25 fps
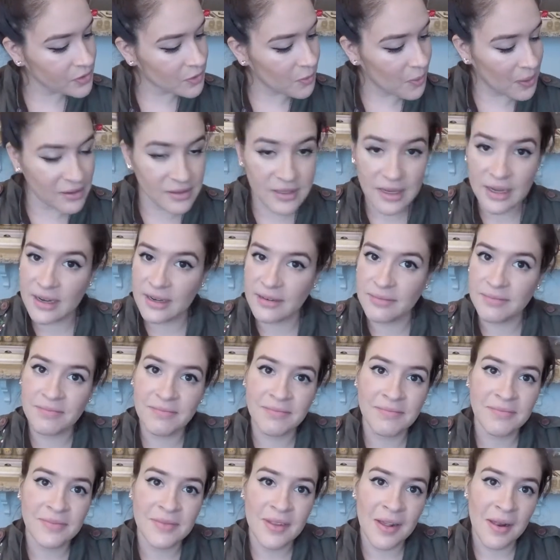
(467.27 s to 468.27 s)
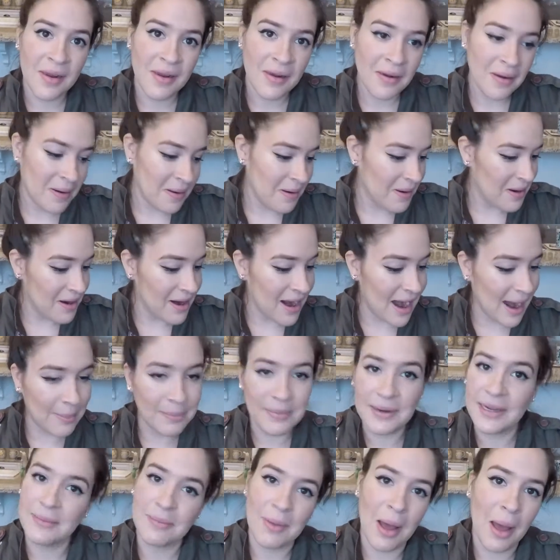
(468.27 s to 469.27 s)
Well done.
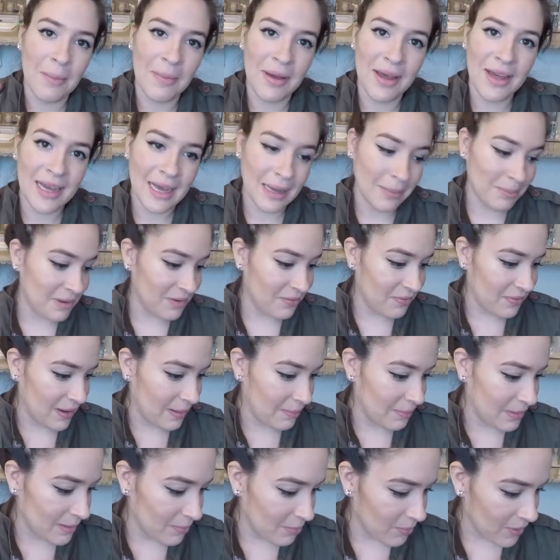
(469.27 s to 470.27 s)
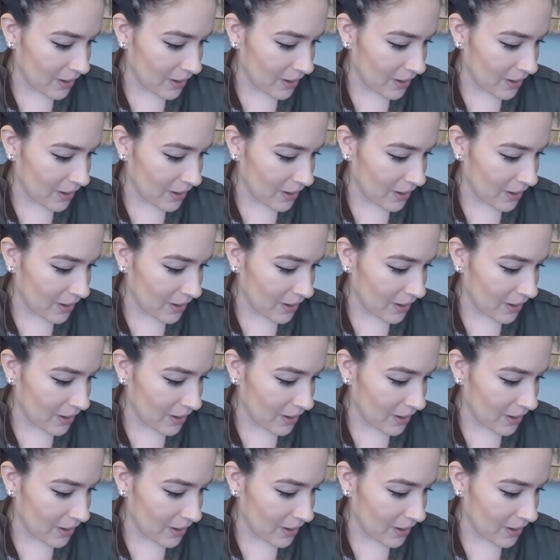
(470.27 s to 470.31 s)
Happy Mama, Happy Family